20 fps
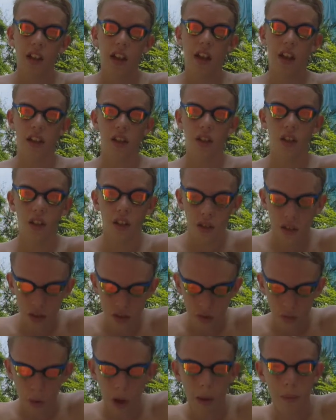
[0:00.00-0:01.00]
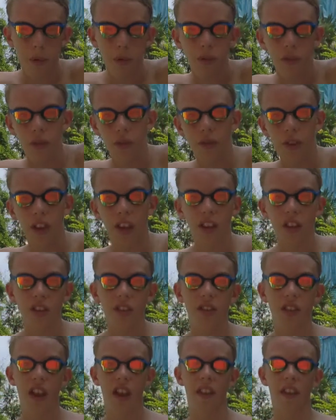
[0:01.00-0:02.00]
and you can swipe it with your
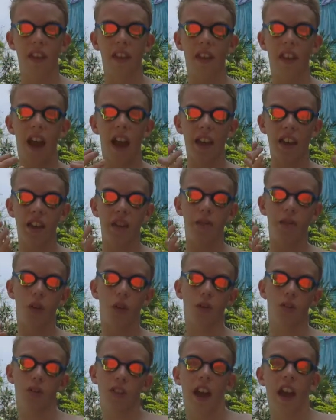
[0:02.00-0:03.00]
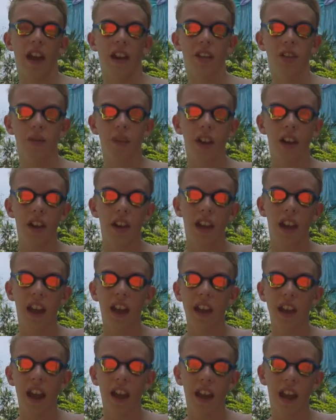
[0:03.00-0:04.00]
fingers, and then the anti-fog's activated
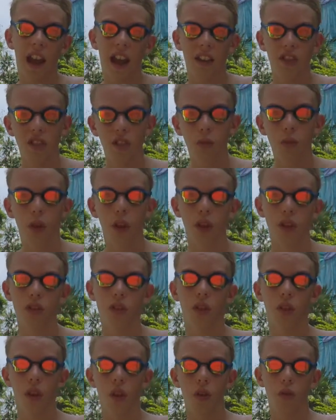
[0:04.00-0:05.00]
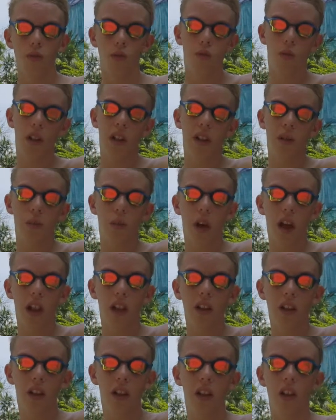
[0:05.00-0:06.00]
again, and it actually works really well